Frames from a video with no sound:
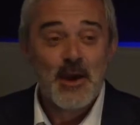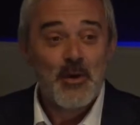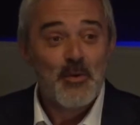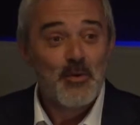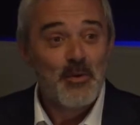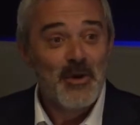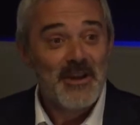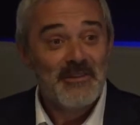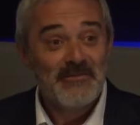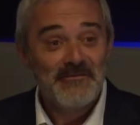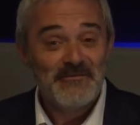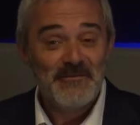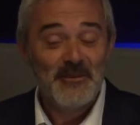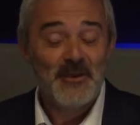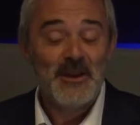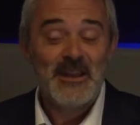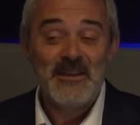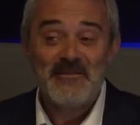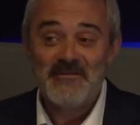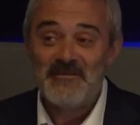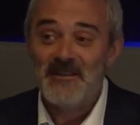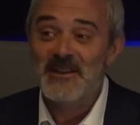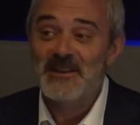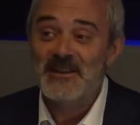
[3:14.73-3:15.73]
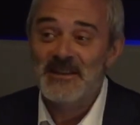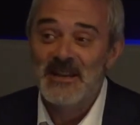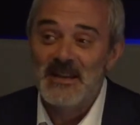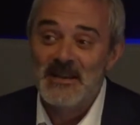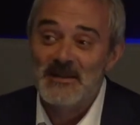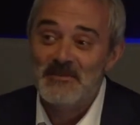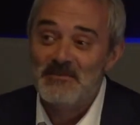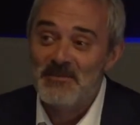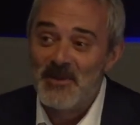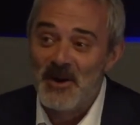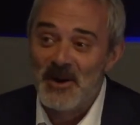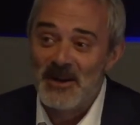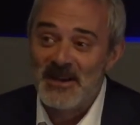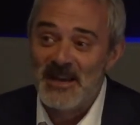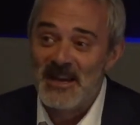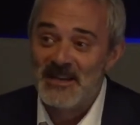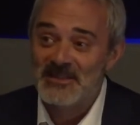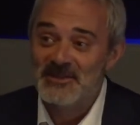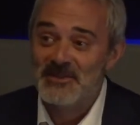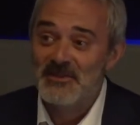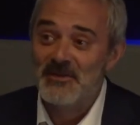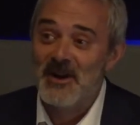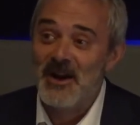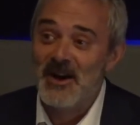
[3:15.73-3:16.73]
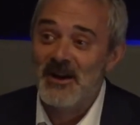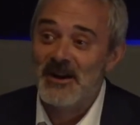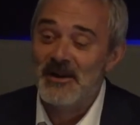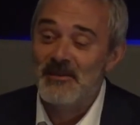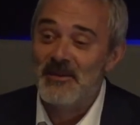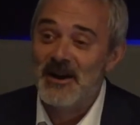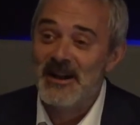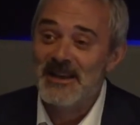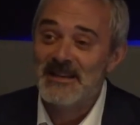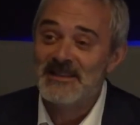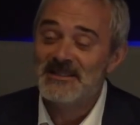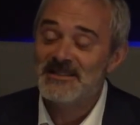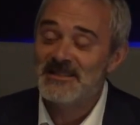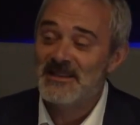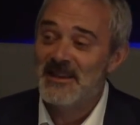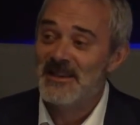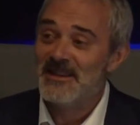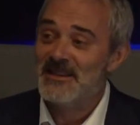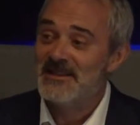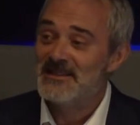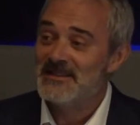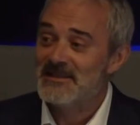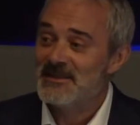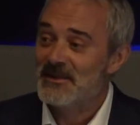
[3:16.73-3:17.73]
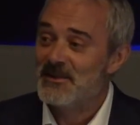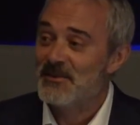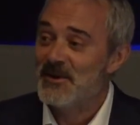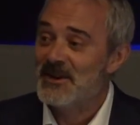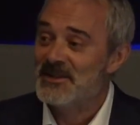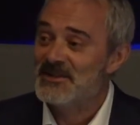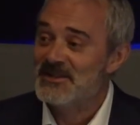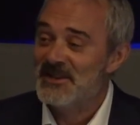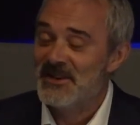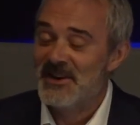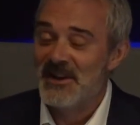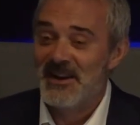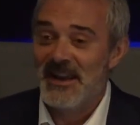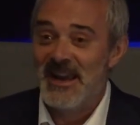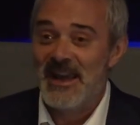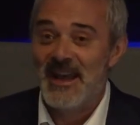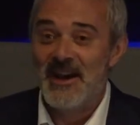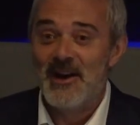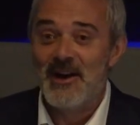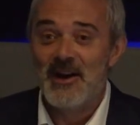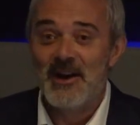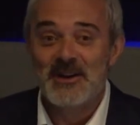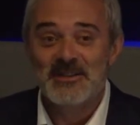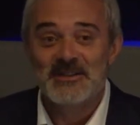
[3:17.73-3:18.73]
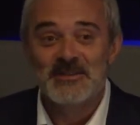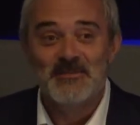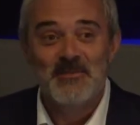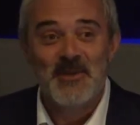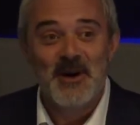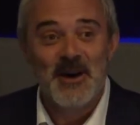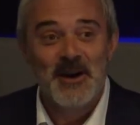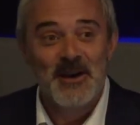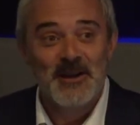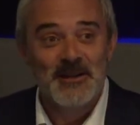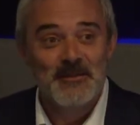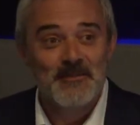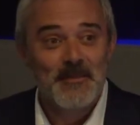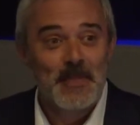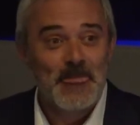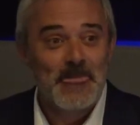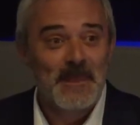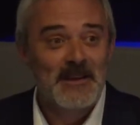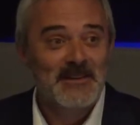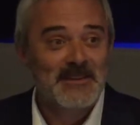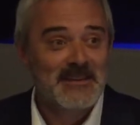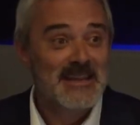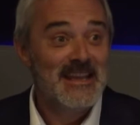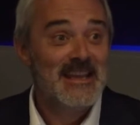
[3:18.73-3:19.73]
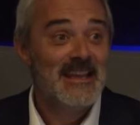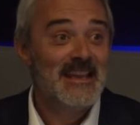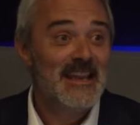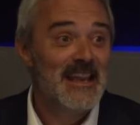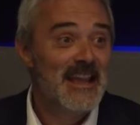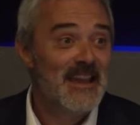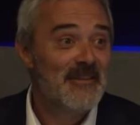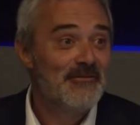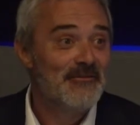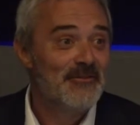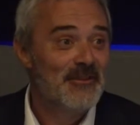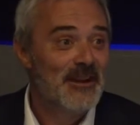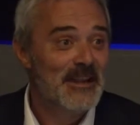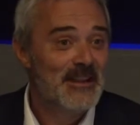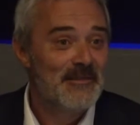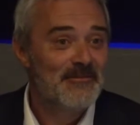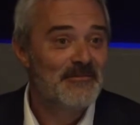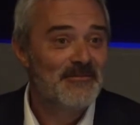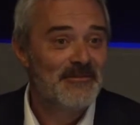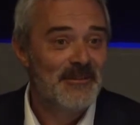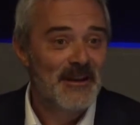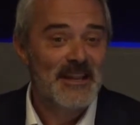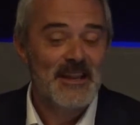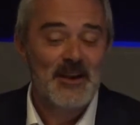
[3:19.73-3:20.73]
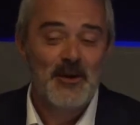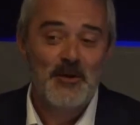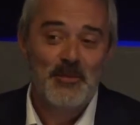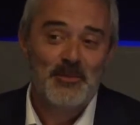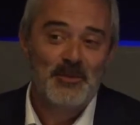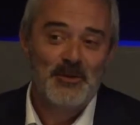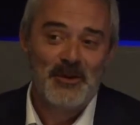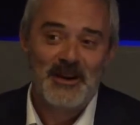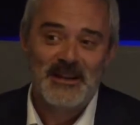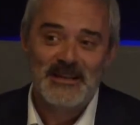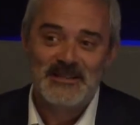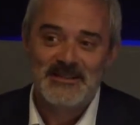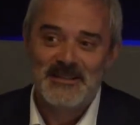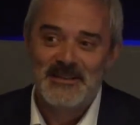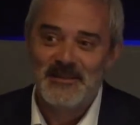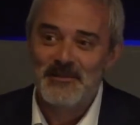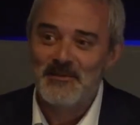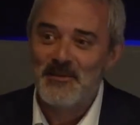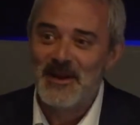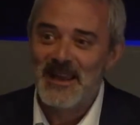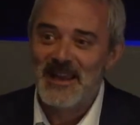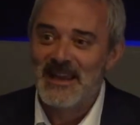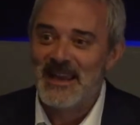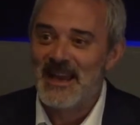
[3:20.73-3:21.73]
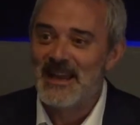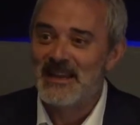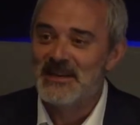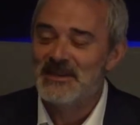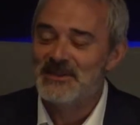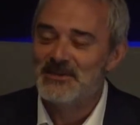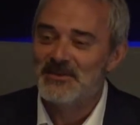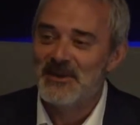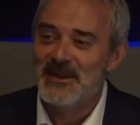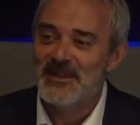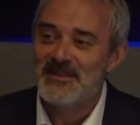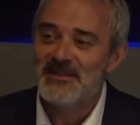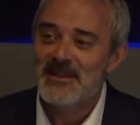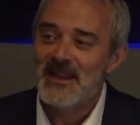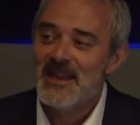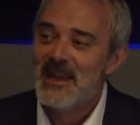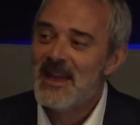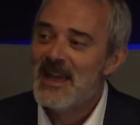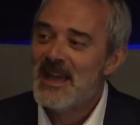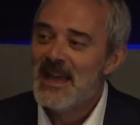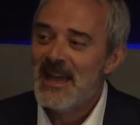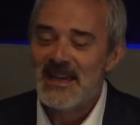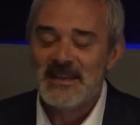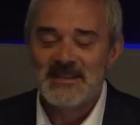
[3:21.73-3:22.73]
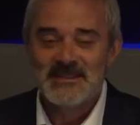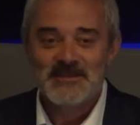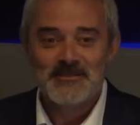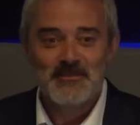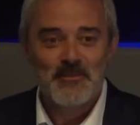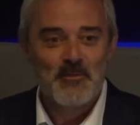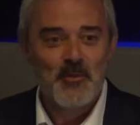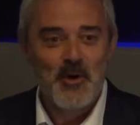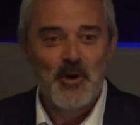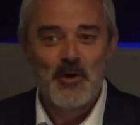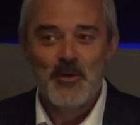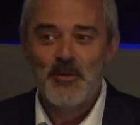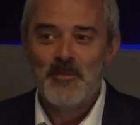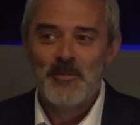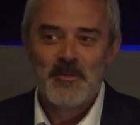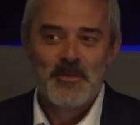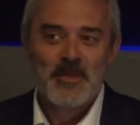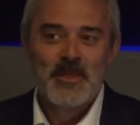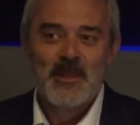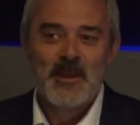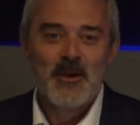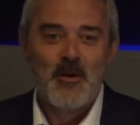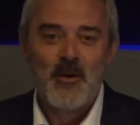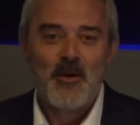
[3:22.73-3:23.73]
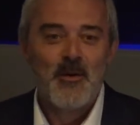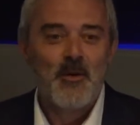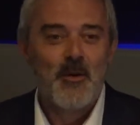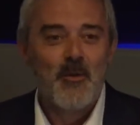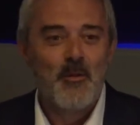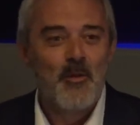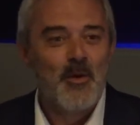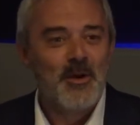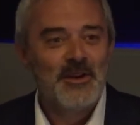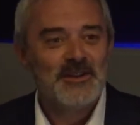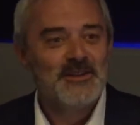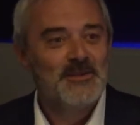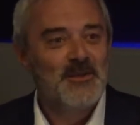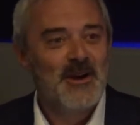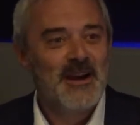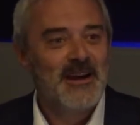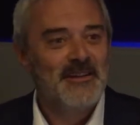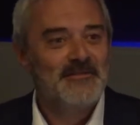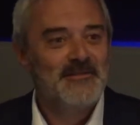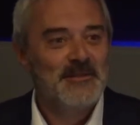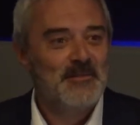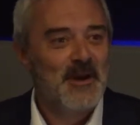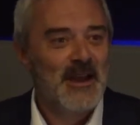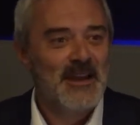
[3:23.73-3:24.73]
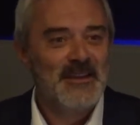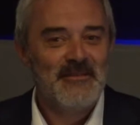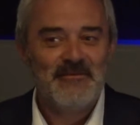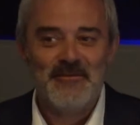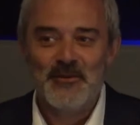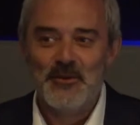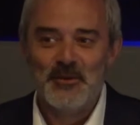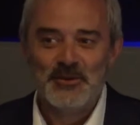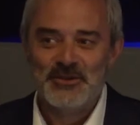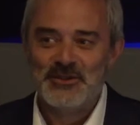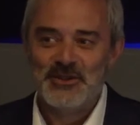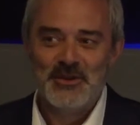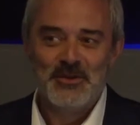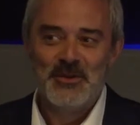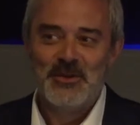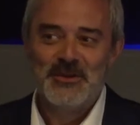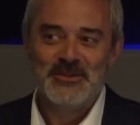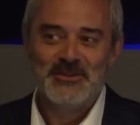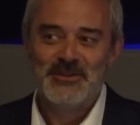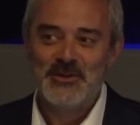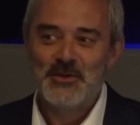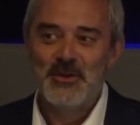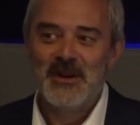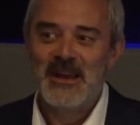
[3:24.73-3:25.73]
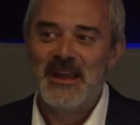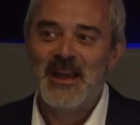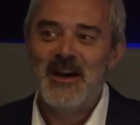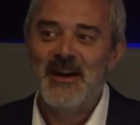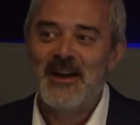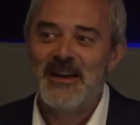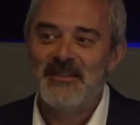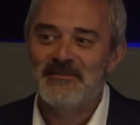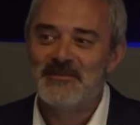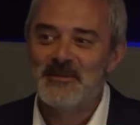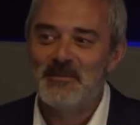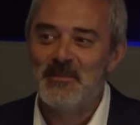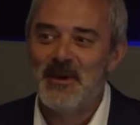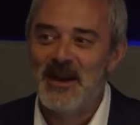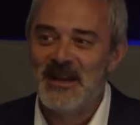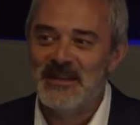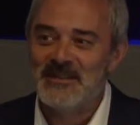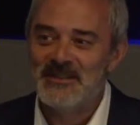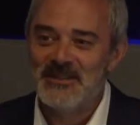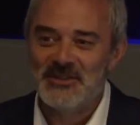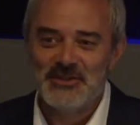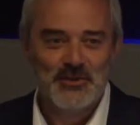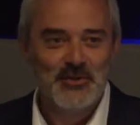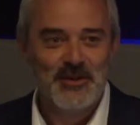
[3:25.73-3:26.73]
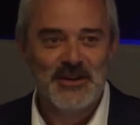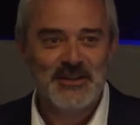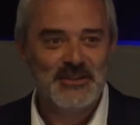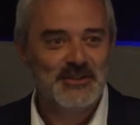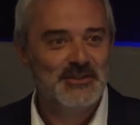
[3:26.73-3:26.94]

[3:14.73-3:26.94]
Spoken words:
We're fully funded by National Highways, and this is a question I get asked by nearly every fleet operator that we engage with, is, well, what do I have to pay for? Surely I have to pay to join.